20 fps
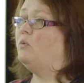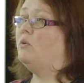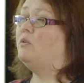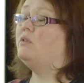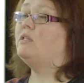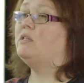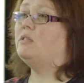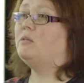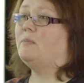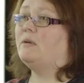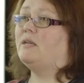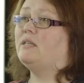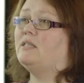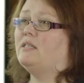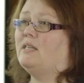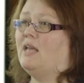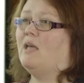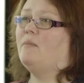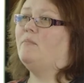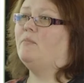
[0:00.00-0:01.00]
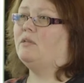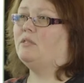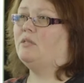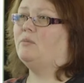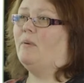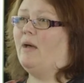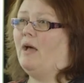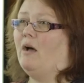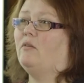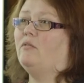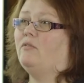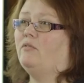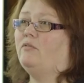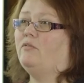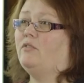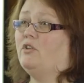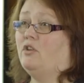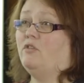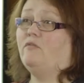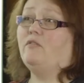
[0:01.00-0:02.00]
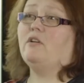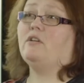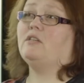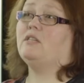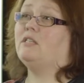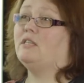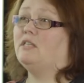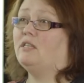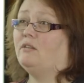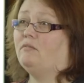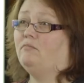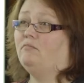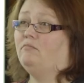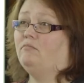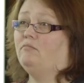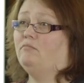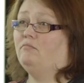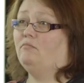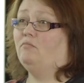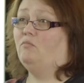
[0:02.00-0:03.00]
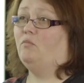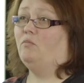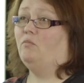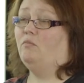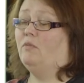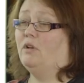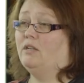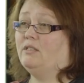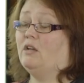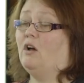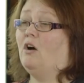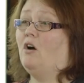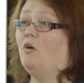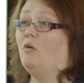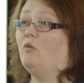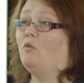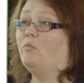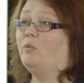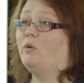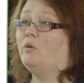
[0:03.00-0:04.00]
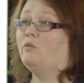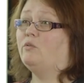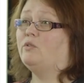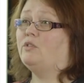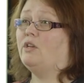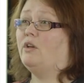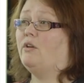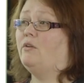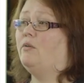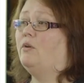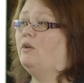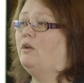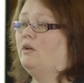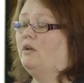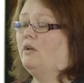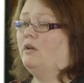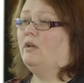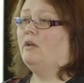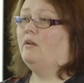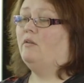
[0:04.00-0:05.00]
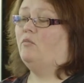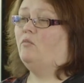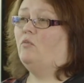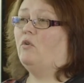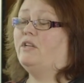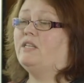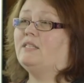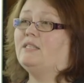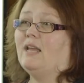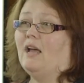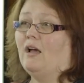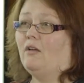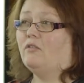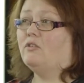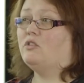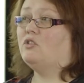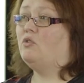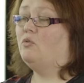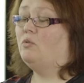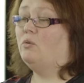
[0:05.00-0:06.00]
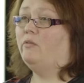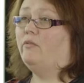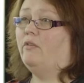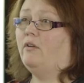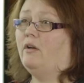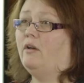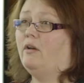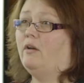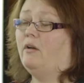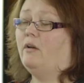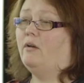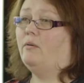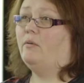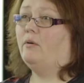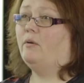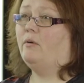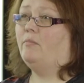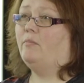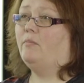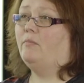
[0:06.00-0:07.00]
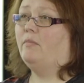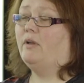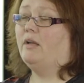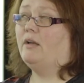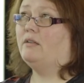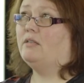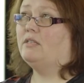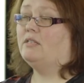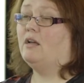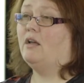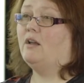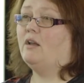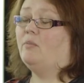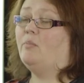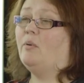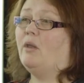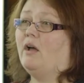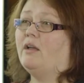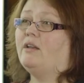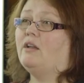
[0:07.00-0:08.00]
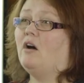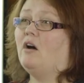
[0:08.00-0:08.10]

want it to be a statement about the university as a whole, but also what is now the School of Design and Applied